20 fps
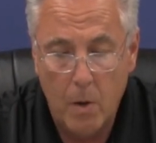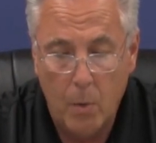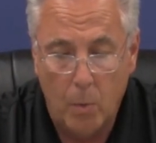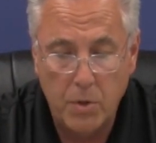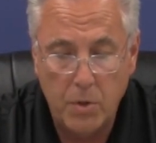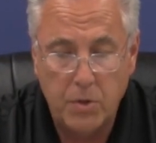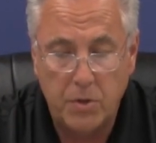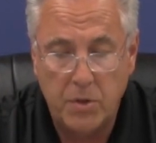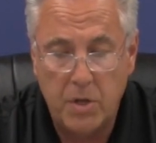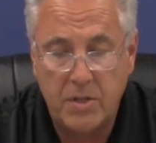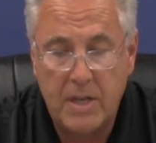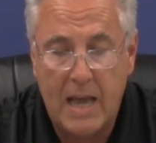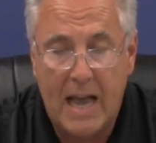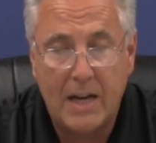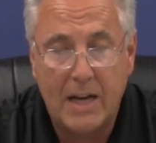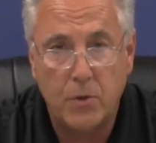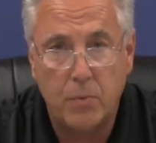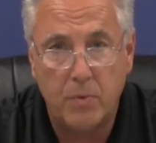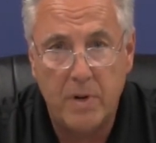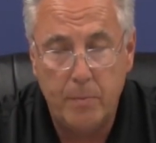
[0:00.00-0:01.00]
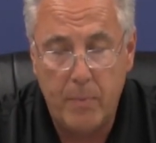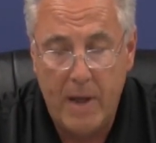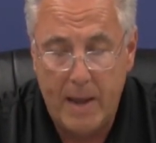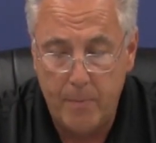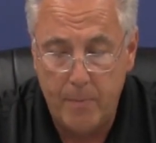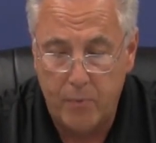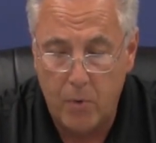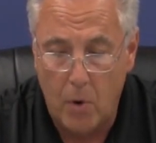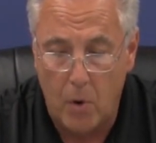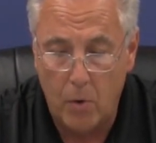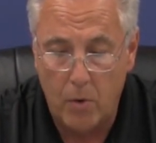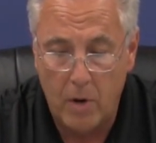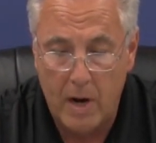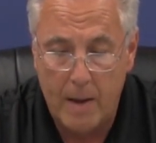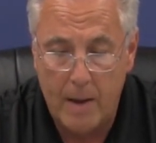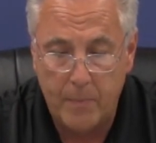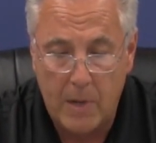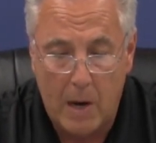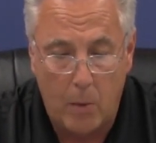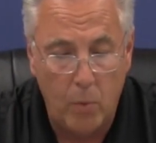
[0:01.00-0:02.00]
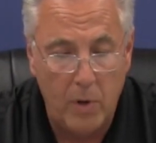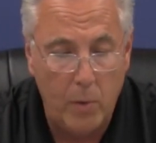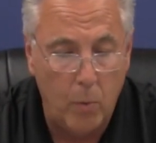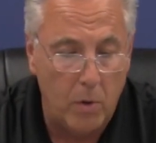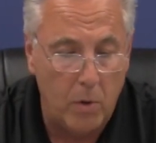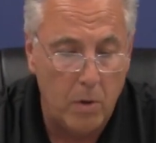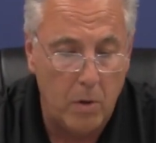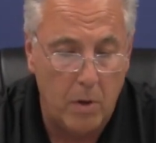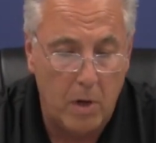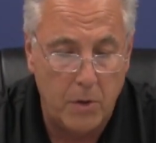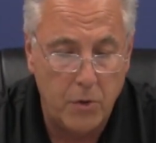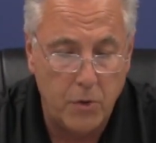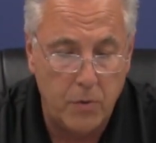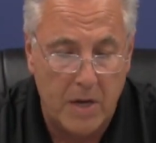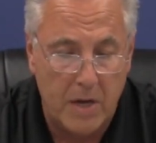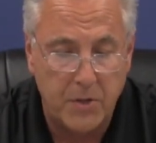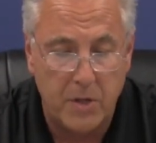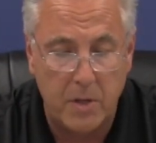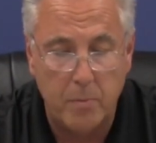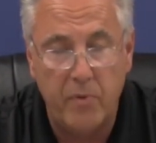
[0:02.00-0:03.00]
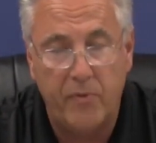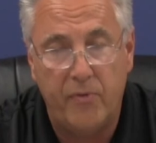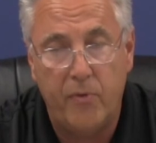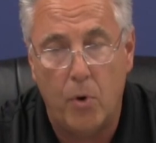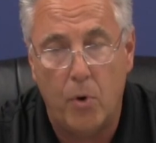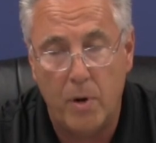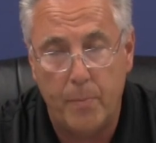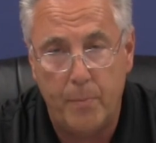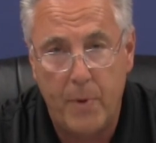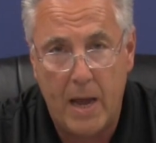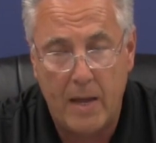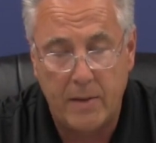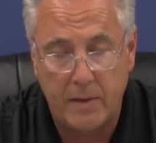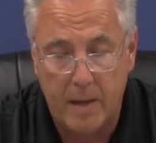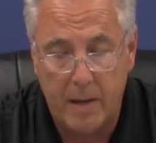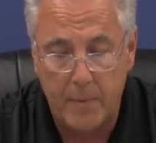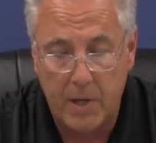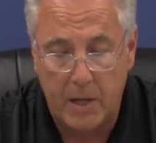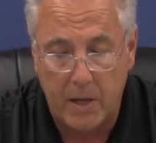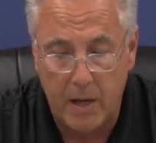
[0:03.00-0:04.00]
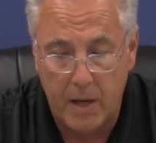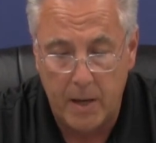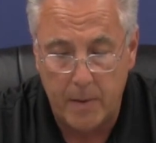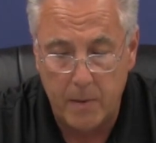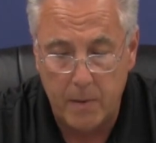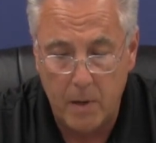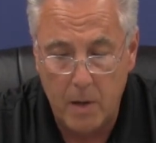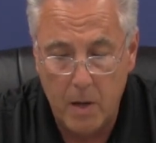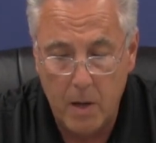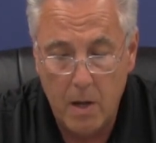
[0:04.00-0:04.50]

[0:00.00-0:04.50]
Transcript: which is a tax rebate program that we were addressing before the pandemic hit,